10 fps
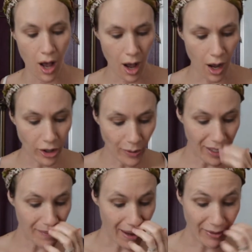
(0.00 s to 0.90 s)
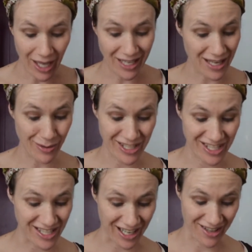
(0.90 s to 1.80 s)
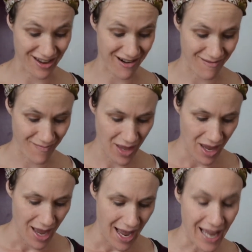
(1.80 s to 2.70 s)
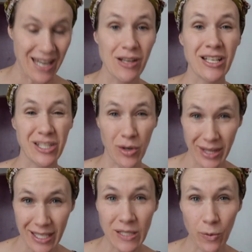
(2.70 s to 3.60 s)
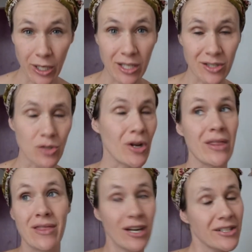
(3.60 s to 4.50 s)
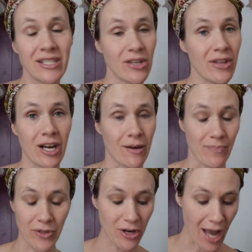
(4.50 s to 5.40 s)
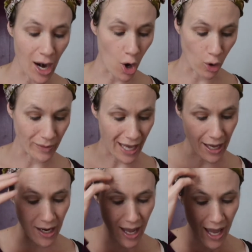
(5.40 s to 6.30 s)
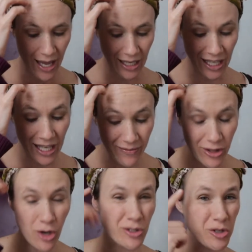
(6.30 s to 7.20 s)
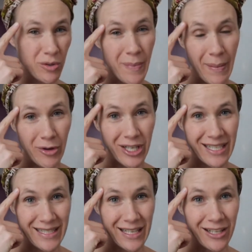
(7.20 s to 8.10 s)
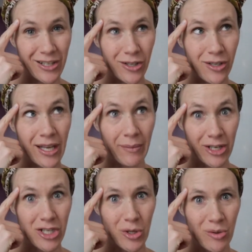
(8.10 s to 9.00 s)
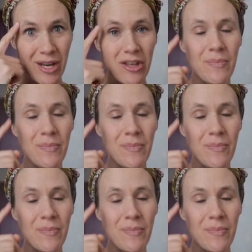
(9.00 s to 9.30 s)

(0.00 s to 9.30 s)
all the way to Babylon, and they were stuck there. And so at this point in the story, they're still there. They're not home yet. Even though, do you remember in Ezekiel, and I'm going to show you another